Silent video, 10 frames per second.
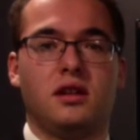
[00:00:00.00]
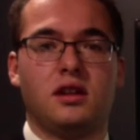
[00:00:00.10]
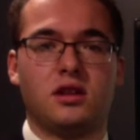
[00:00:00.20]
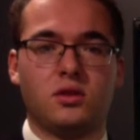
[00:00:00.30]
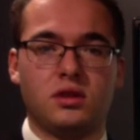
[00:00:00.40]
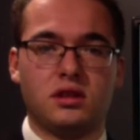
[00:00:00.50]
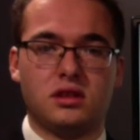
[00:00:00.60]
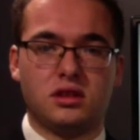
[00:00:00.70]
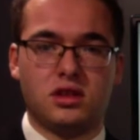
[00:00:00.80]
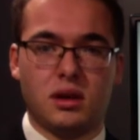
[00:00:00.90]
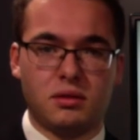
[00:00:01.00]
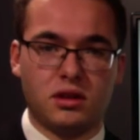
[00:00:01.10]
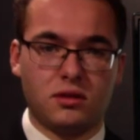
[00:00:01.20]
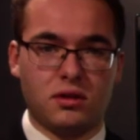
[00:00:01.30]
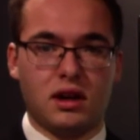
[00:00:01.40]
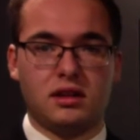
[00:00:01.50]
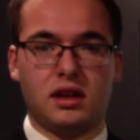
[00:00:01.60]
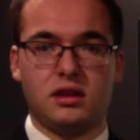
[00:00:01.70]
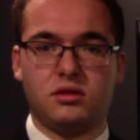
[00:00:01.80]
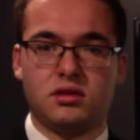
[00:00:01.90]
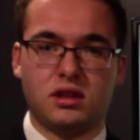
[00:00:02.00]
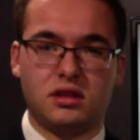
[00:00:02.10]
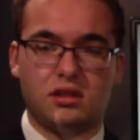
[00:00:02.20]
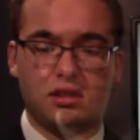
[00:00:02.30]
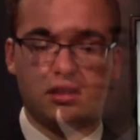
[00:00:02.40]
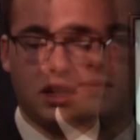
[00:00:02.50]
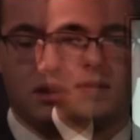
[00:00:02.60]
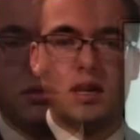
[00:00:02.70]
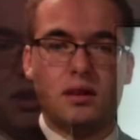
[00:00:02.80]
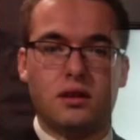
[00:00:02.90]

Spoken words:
increased shopping through online through sites such as Amazon.